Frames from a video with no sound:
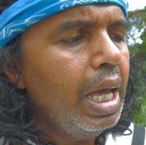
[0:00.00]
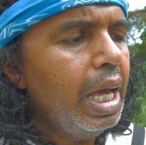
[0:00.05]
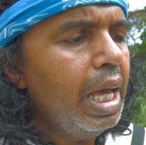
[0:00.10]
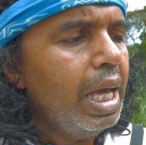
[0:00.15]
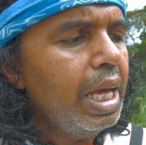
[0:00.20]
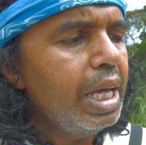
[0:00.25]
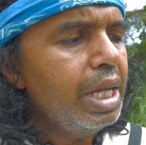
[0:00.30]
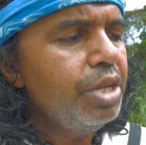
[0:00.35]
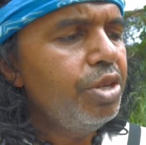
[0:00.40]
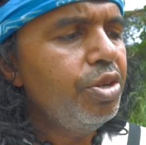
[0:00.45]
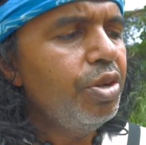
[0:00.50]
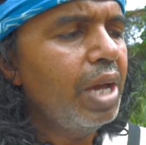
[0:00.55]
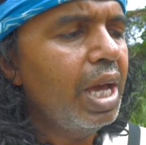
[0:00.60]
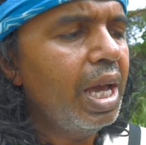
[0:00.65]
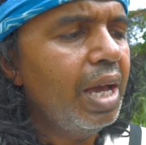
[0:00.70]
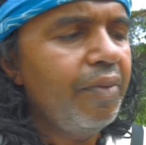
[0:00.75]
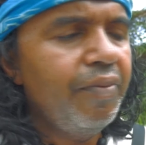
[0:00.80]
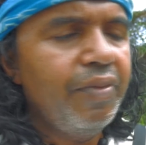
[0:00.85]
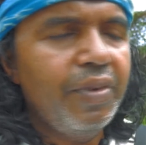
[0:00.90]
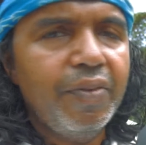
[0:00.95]
And you
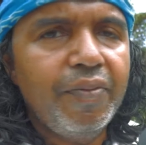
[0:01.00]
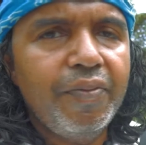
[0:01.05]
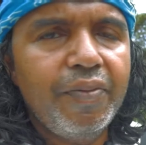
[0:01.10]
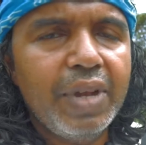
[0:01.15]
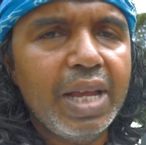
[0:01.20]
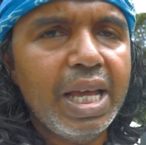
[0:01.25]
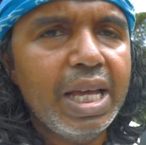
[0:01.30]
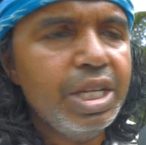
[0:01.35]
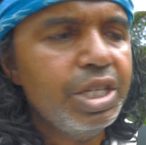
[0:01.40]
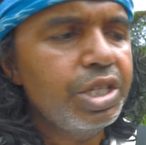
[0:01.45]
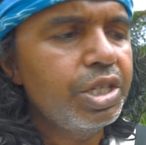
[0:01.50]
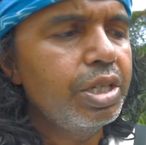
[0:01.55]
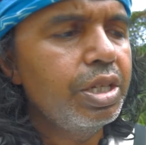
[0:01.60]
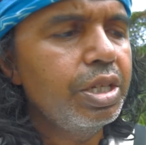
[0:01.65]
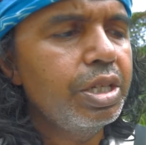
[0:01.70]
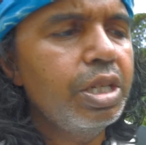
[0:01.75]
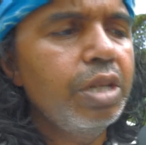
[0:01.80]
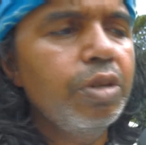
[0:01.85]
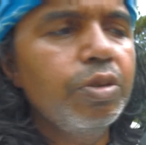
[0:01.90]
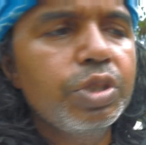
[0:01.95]
have your flash.
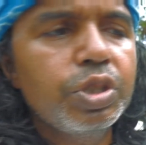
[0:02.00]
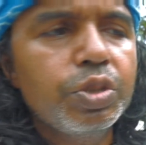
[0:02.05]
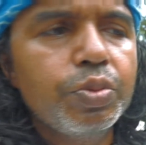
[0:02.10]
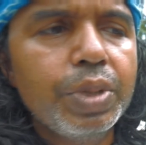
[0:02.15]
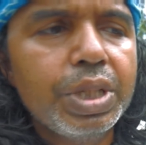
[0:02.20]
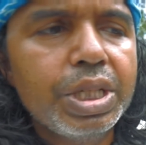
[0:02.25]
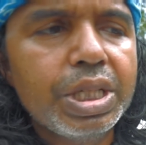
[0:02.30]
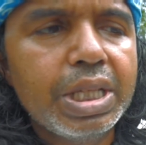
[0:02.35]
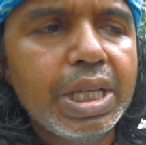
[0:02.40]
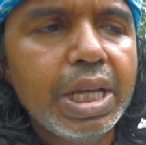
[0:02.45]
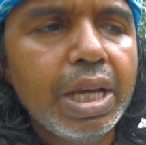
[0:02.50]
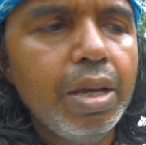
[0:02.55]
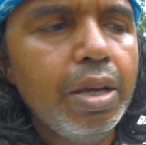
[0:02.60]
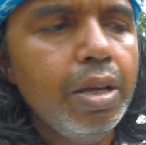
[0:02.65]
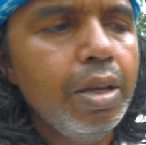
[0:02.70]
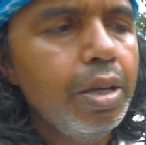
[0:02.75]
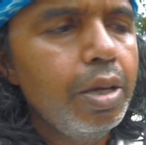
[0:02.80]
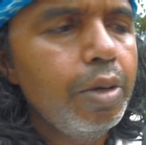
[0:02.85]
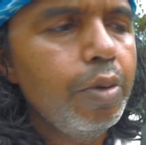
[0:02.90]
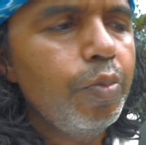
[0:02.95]
There's a little switch there
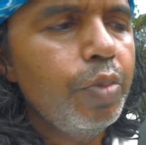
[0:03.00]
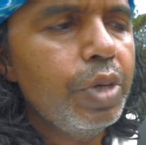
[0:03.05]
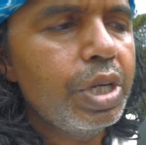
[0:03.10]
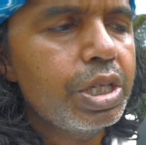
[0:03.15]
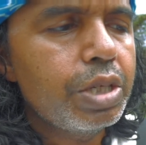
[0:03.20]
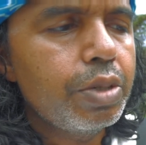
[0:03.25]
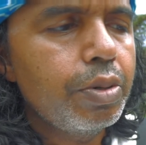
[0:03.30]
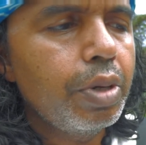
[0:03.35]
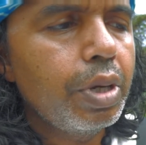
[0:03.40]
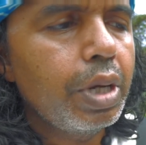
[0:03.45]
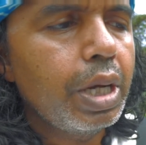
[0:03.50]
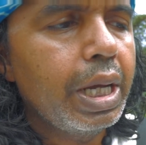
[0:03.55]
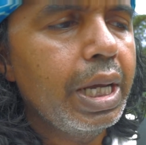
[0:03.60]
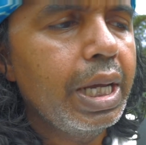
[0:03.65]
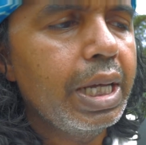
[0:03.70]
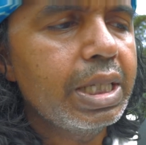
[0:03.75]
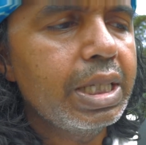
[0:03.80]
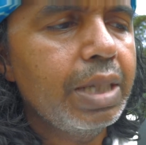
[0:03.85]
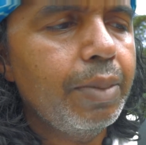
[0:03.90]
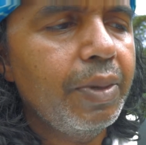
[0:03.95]
which
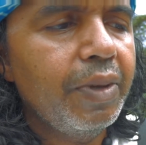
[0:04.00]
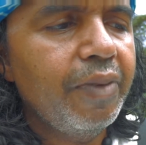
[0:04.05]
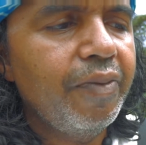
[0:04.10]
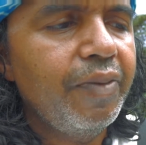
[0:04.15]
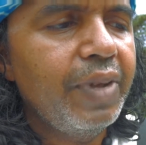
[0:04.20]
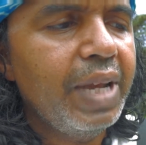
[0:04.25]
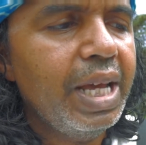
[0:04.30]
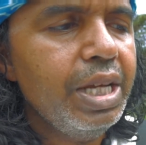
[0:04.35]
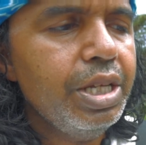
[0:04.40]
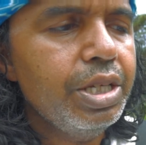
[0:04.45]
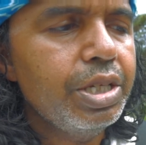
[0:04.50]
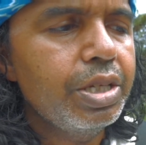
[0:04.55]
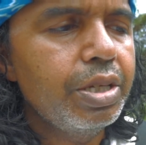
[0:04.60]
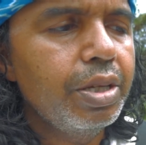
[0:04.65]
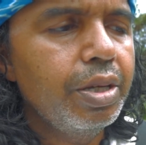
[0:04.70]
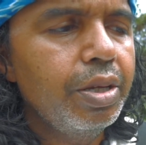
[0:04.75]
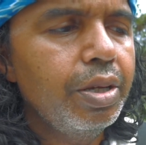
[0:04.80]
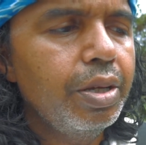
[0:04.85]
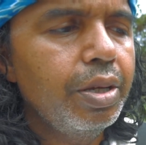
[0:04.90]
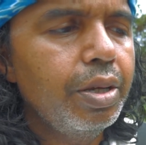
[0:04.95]
kicks up your flash,
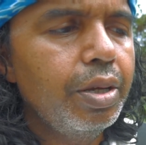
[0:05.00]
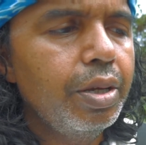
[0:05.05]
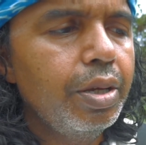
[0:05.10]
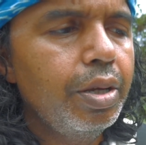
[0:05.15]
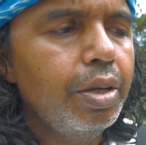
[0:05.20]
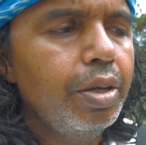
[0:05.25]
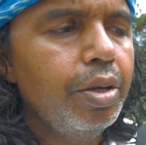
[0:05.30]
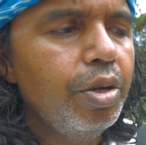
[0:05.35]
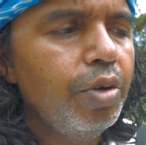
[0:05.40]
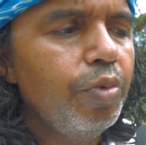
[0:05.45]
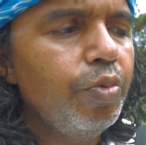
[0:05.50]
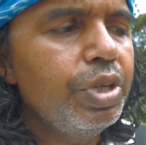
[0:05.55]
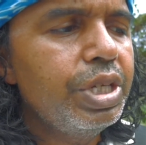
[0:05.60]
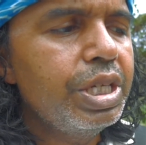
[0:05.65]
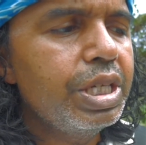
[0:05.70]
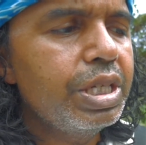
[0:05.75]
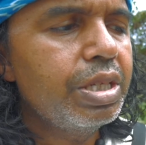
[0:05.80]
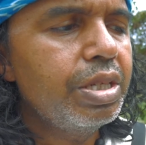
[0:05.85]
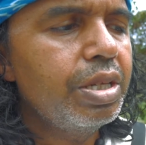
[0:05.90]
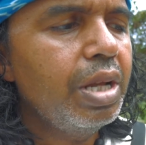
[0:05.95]

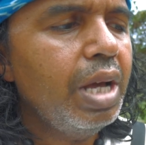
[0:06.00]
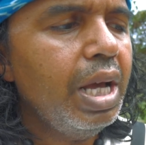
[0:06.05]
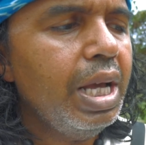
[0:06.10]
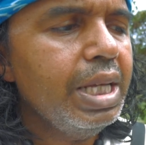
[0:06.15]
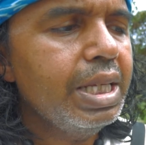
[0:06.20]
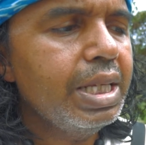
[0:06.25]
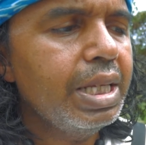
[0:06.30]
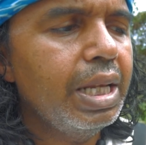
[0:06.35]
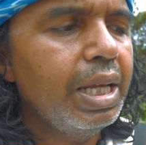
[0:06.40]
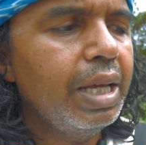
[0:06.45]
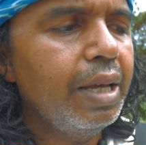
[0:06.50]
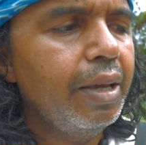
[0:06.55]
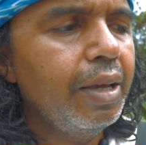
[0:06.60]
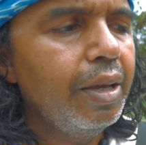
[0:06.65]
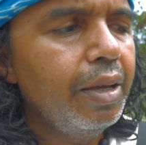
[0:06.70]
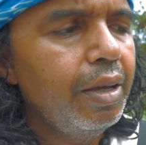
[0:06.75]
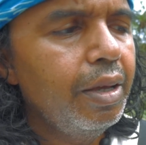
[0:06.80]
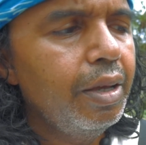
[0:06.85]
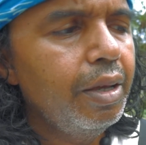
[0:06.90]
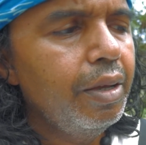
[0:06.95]
which nicely
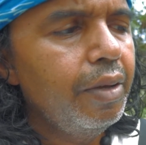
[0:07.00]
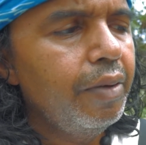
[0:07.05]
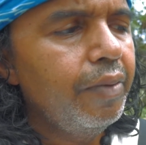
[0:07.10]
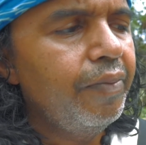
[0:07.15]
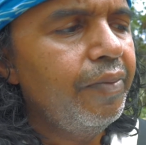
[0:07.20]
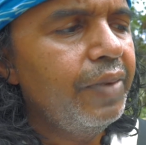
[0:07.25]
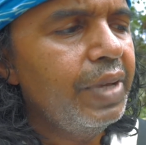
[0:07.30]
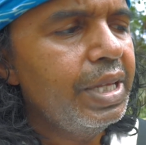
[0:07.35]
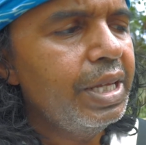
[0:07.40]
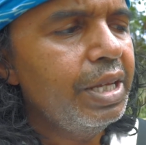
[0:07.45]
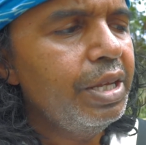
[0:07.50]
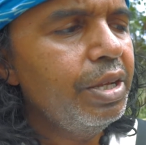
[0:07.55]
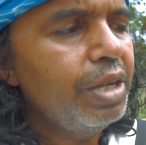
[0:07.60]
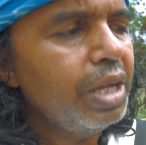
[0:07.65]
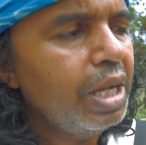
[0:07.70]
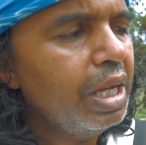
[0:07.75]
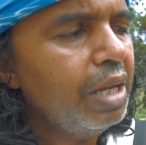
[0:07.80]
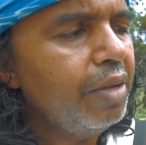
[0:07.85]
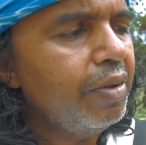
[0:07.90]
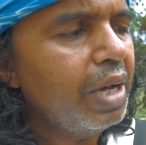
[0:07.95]
fitted.
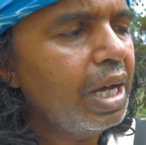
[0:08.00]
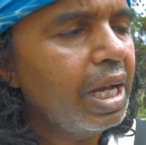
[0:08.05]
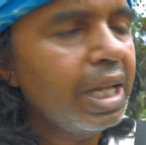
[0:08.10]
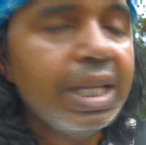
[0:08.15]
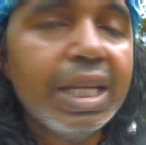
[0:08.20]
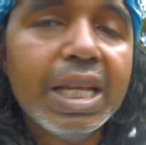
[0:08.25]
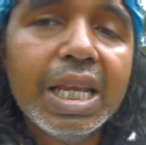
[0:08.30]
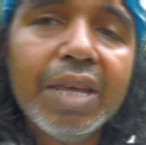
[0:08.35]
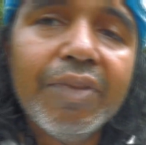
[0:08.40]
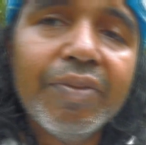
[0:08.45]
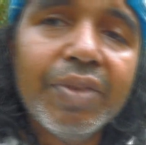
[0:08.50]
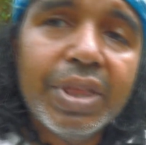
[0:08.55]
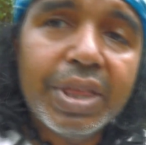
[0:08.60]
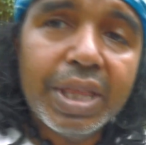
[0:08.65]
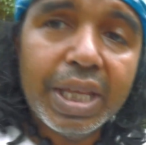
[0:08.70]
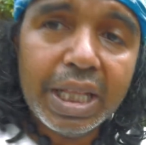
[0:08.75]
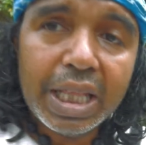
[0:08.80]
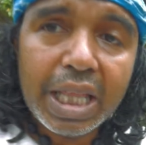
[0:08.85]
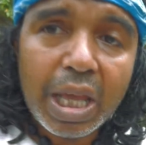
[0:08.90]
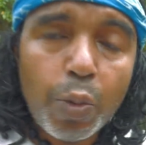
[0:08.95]
I didn't even
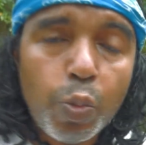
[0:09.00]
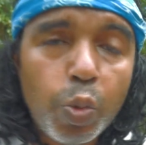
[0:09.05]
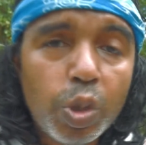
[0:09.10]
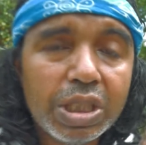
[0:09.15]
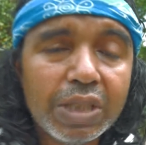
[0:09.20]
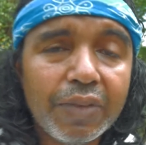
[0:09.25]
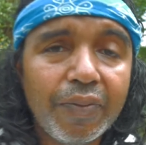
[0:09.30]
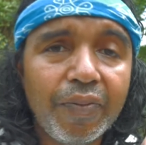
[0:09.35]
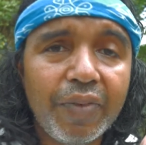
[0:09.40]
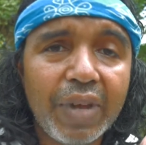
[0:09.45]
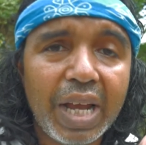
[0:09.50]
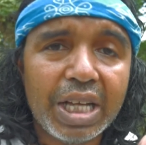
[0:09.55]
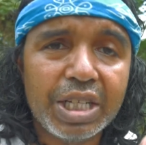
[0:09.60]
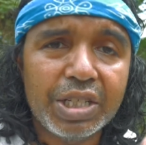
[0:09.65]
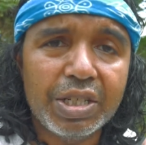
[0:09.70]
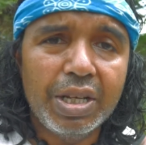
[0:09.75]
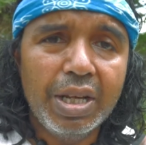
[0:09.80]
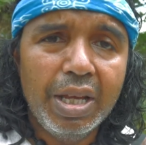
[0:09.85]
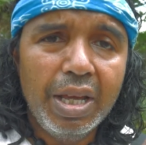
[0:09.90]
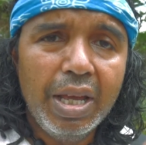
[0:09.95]
think there was a
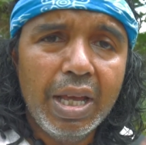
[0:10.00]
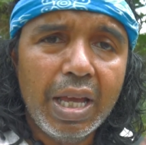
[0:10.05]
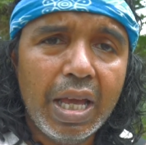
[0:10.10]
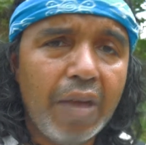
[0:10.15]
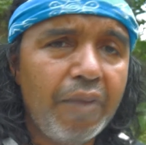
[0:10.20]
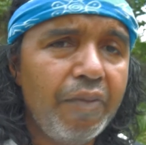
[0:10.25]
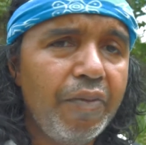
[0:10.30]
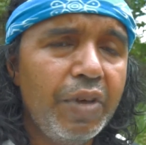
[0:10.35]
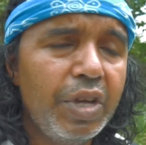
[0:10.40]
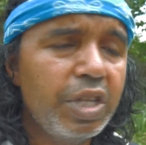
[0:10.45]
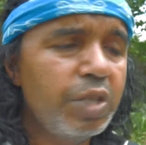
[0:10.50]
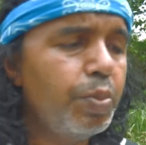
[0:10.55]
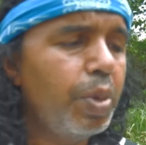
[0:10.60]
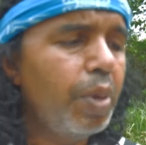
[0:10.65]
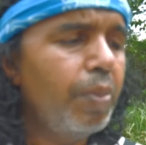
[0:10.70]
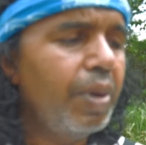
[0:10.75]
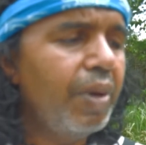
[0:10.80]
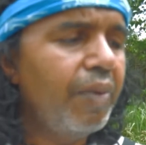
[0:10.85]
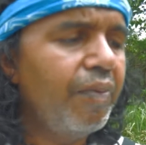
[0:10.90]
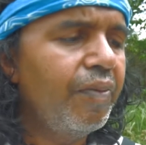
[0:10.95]
flash at first,
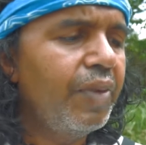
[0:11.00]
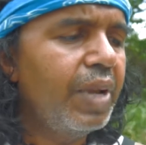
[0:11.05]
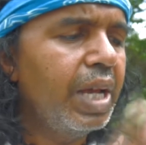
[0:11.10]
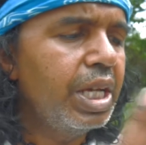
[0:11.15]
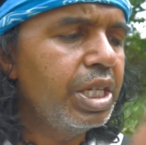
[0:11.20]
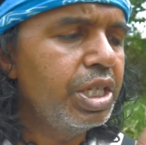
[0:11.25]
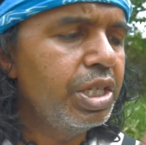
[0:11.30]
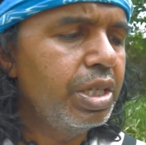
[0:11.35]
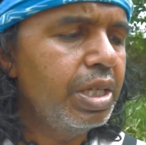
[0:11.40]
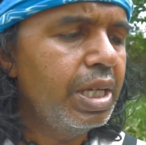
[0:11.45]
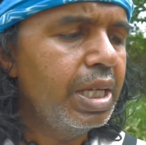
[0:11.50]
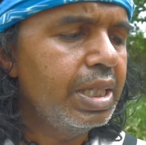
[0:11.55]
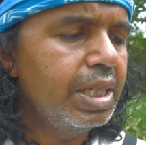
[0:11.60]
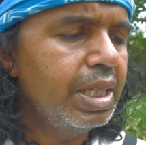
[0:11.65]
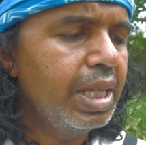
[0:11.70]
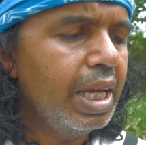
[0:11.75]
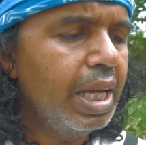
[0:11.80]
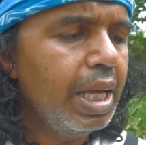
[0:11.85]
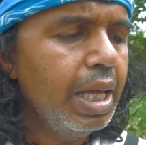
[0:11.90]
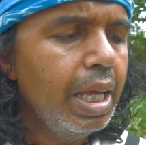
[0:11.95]
pop-up flash. So that's
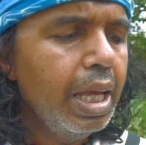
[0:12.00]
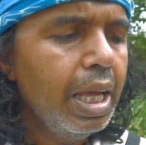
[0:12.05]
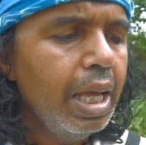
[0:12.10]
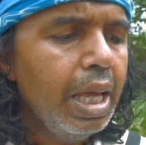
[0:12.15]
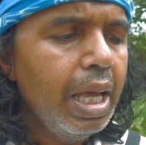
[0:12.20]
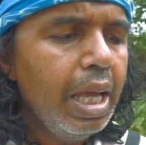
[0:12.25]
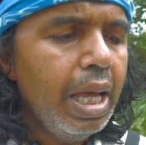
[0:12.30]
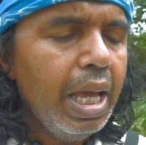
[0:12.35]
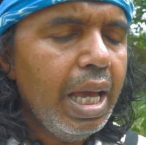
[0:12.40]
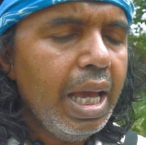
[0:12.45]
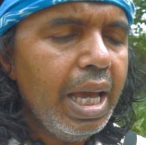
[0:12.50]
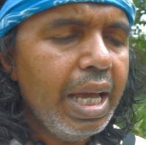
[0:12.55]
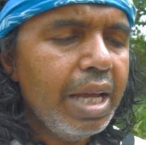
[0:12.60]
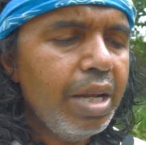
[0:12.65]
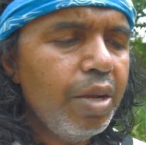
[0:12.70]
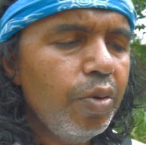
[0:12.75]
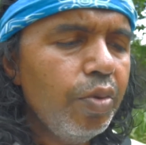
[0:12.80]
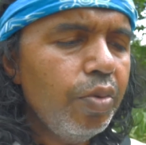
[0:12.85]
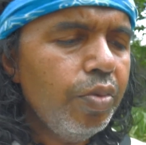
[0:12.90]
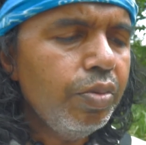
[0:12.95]
that.
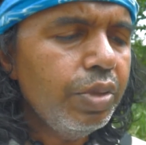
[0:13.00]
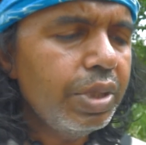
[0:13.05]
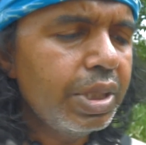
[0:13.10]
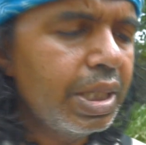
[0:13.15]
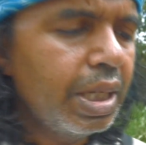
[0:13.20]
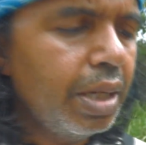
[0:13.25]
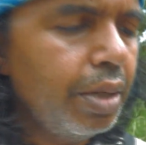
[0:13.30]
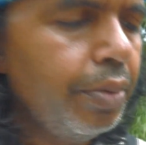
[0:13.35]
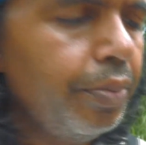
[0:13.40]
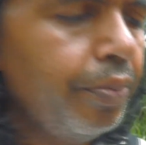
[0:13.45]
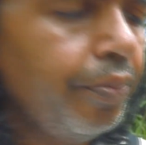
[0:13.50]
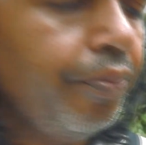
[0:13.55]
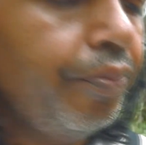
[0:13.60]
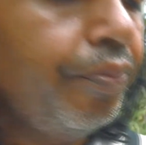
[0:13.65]
And also,